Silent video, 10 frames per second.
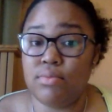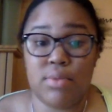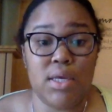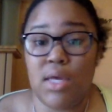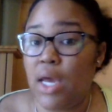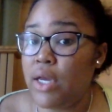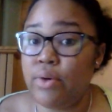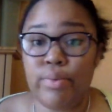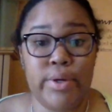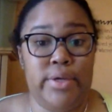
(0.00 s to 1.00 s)
he ain't
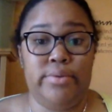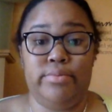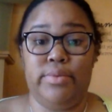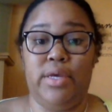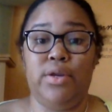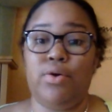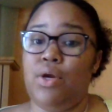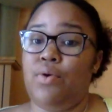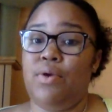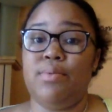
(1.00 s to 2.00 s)
the one. He don't
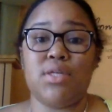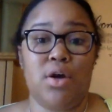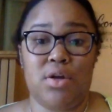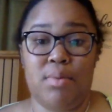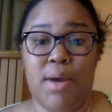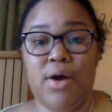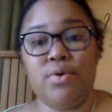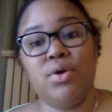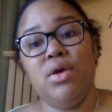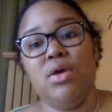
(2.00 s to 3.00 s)
know what he be talking about.